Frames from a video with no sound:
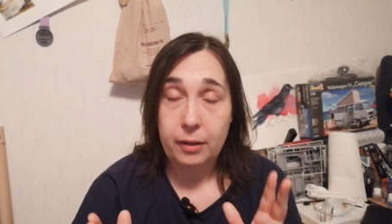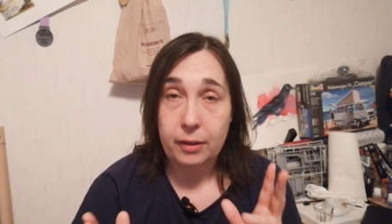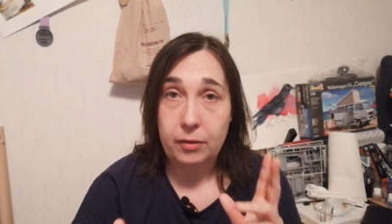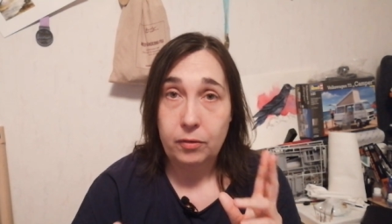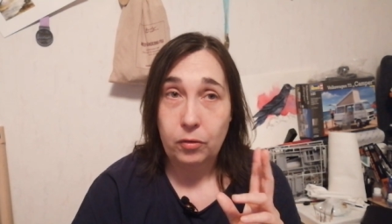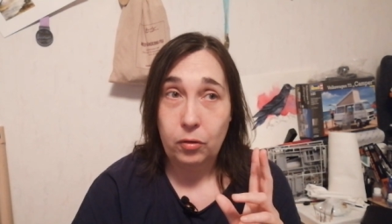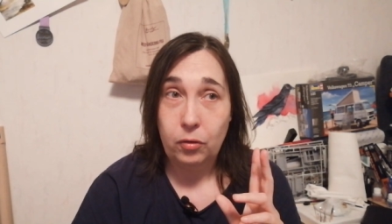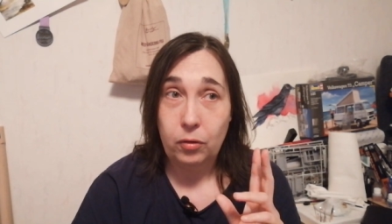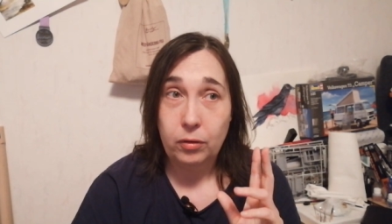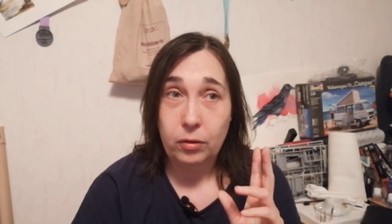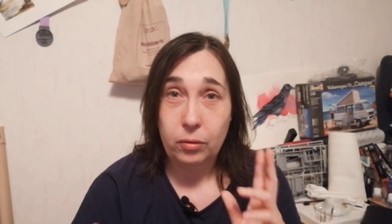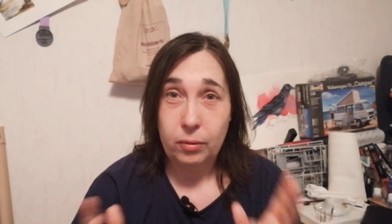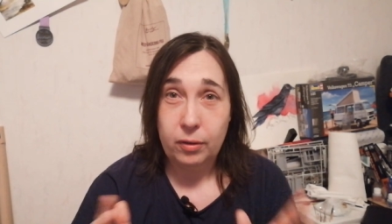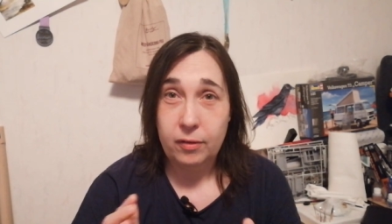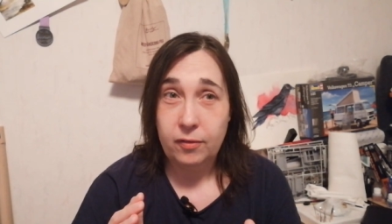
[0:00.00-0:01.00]
It's called the
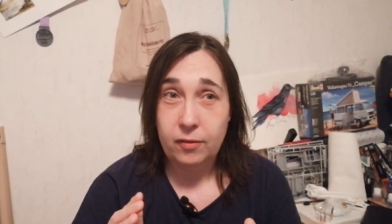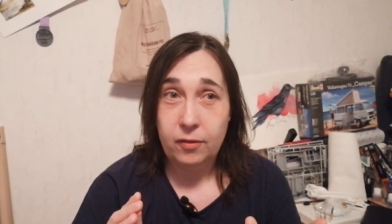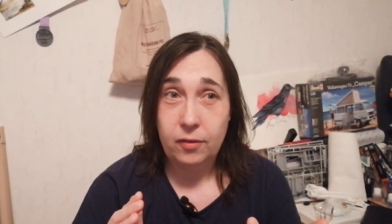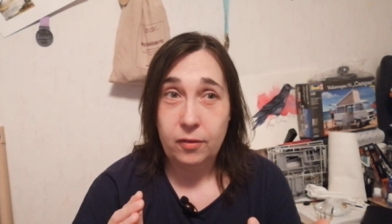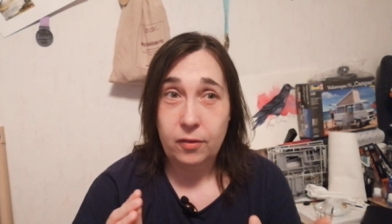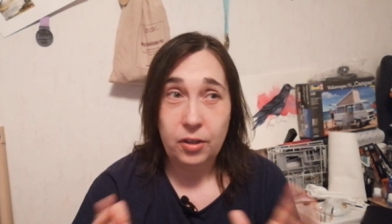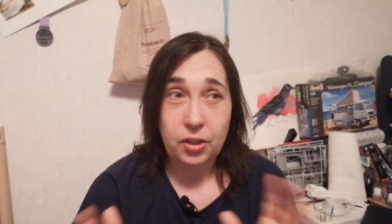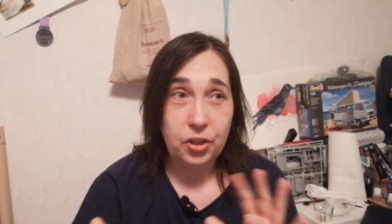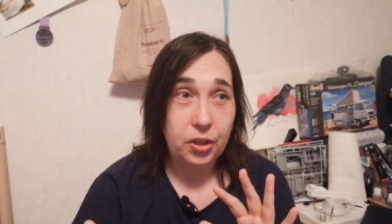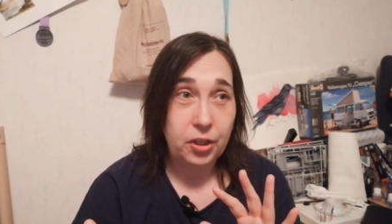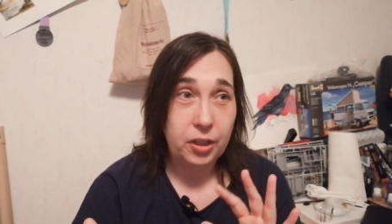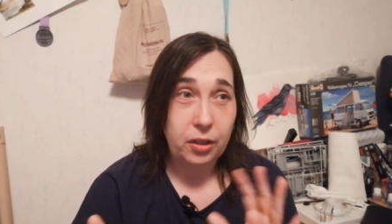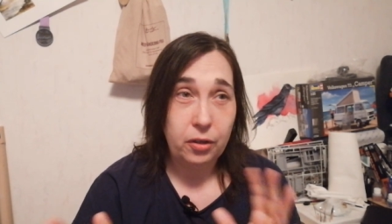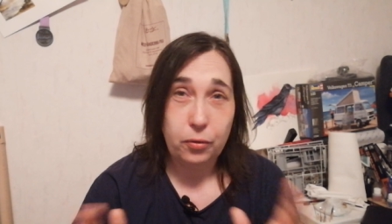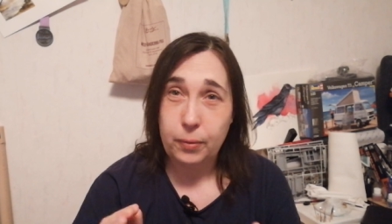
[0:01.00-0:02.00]
Cross
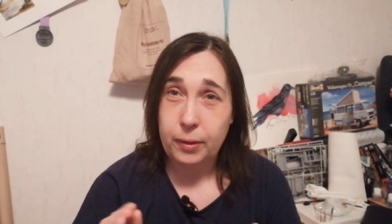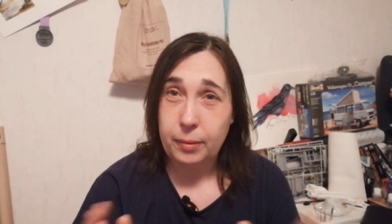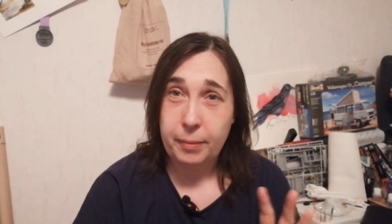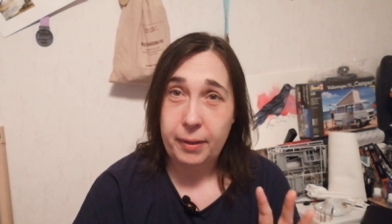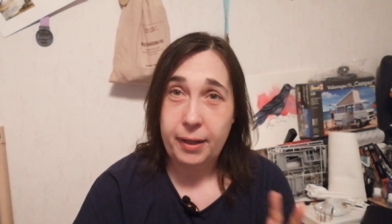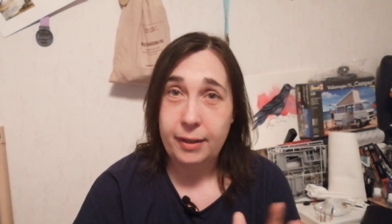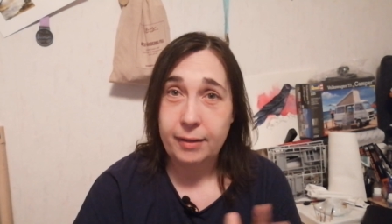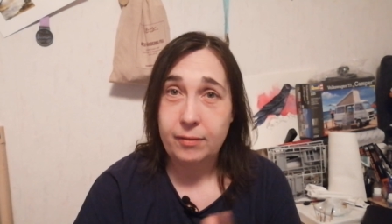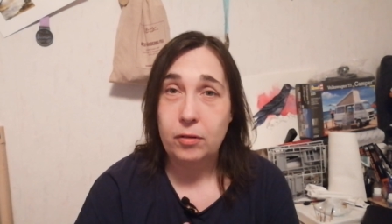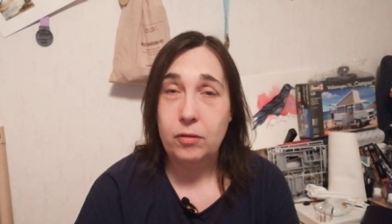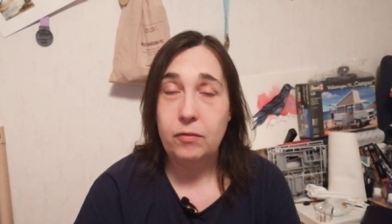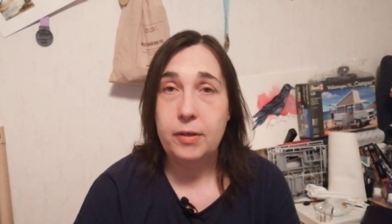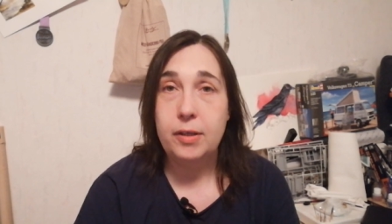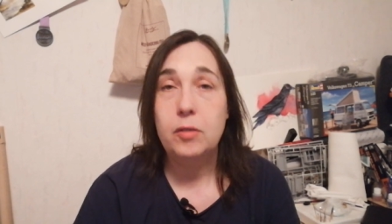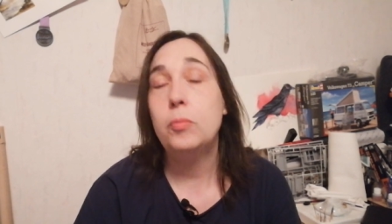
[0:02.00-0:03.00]
Stitching Thread Packs
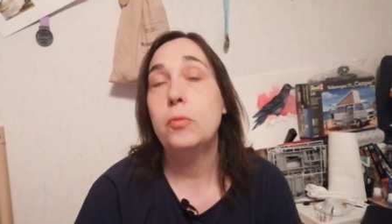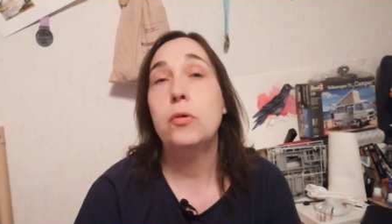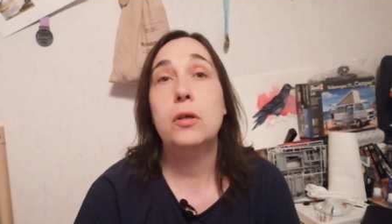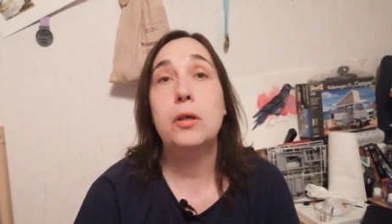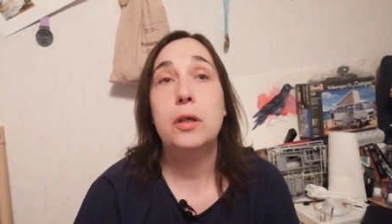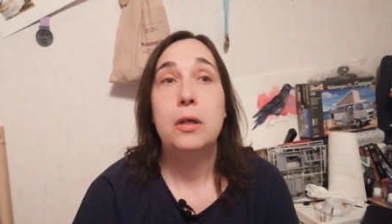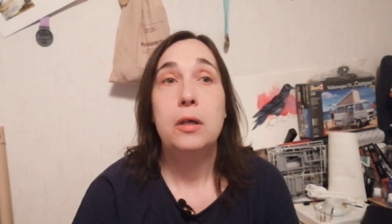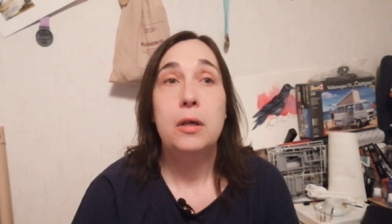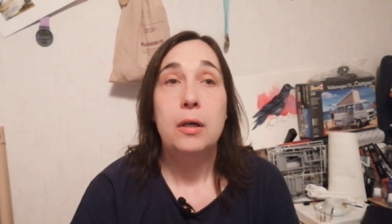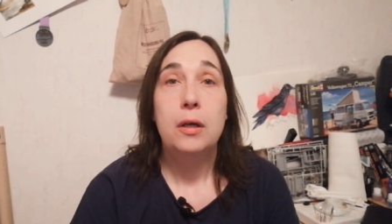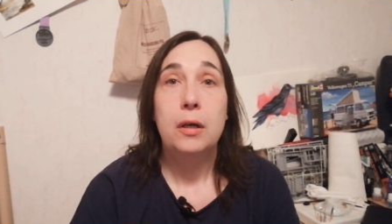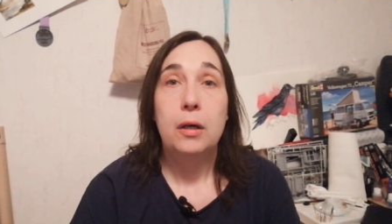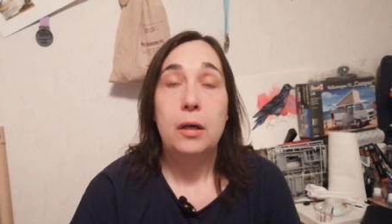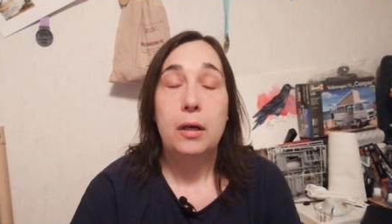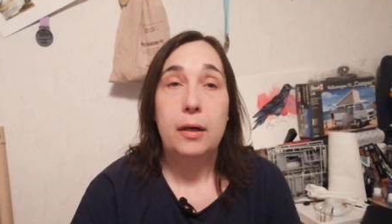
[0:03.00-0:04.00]
on Facebook,
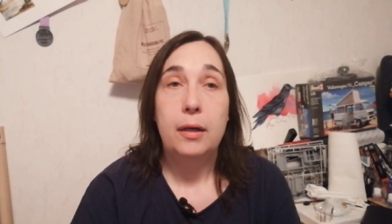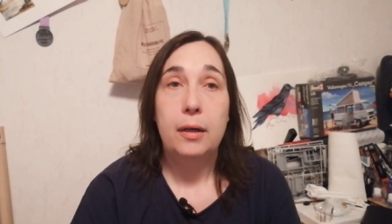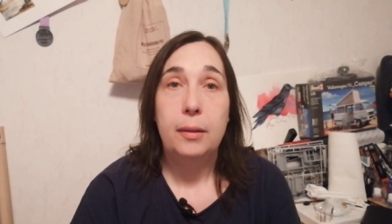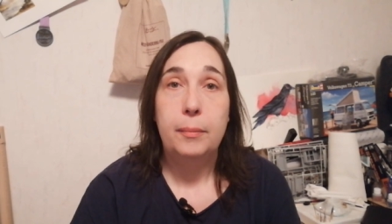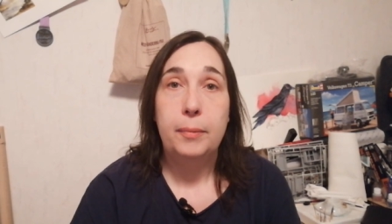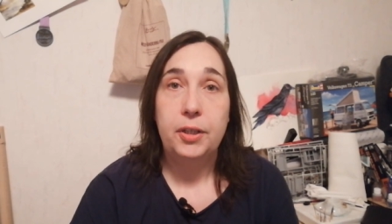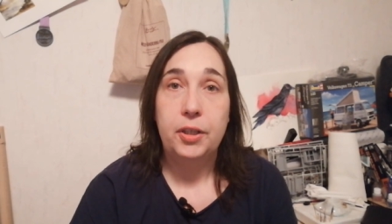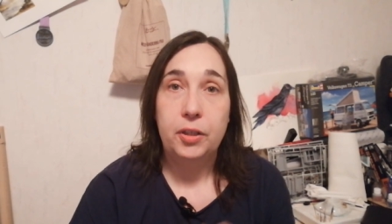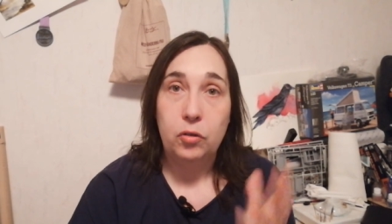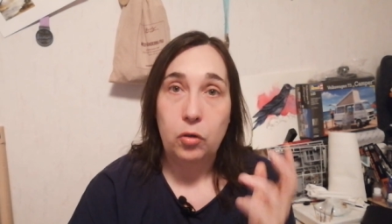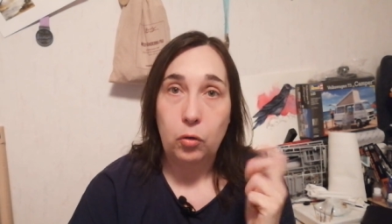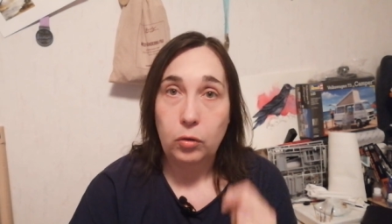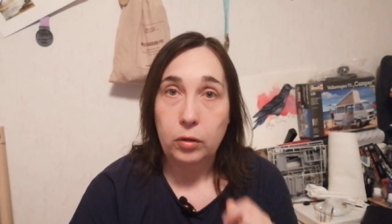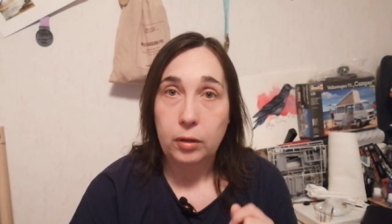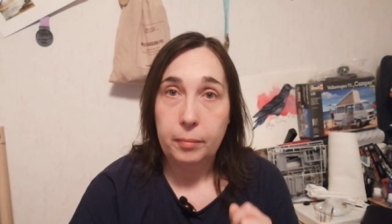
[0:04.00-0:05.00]
but she's
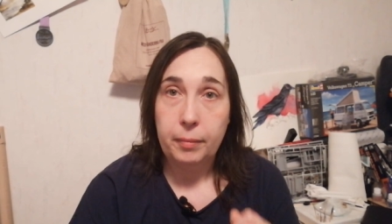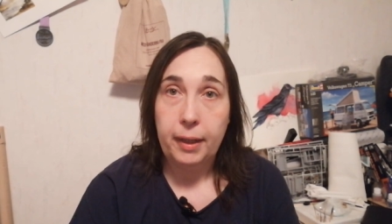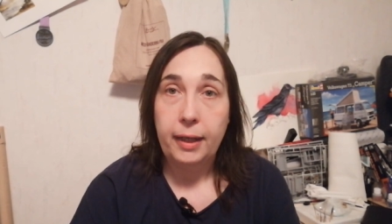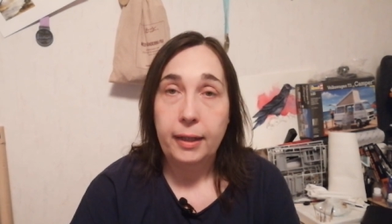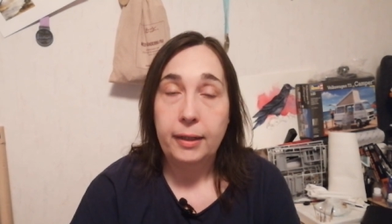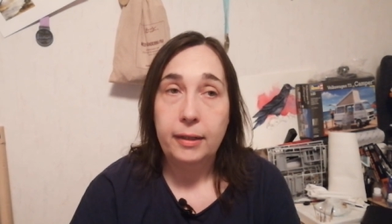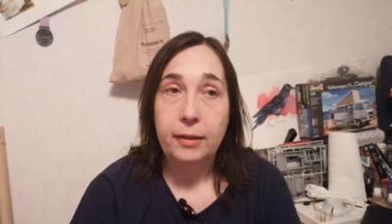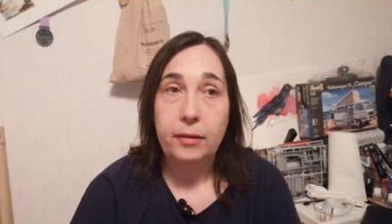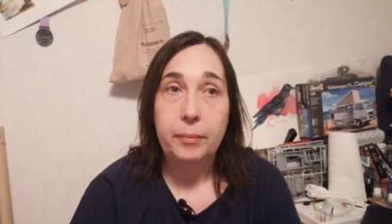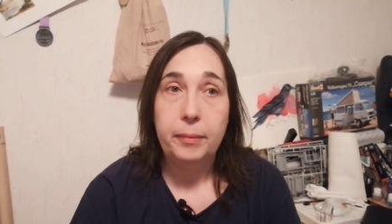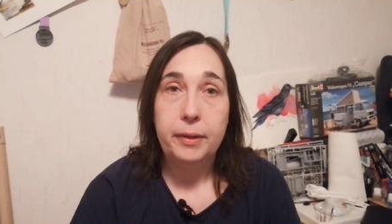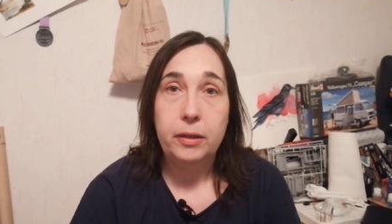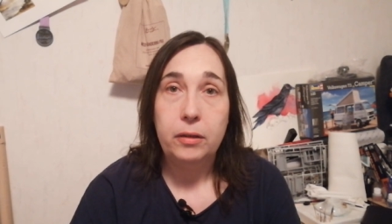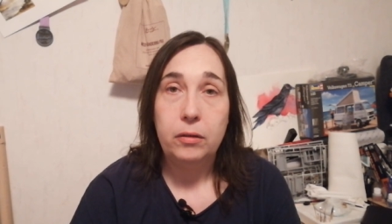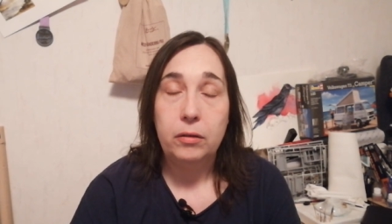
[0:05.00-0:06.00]
holding back a little
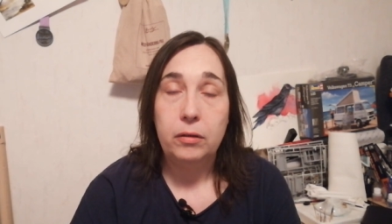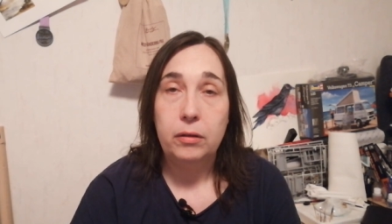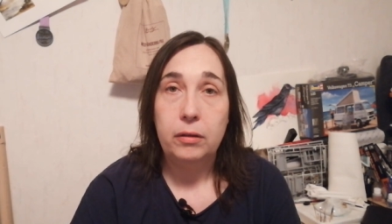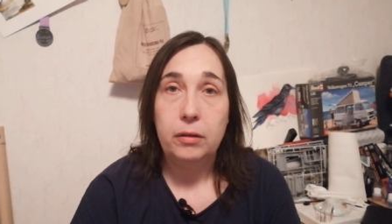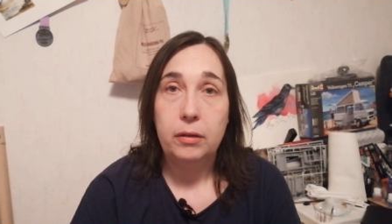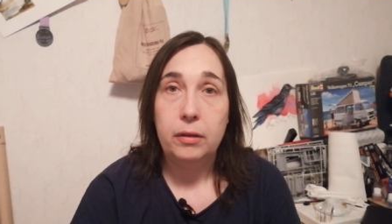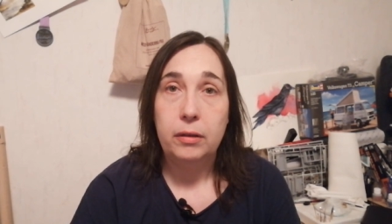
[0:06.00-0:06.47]
bit on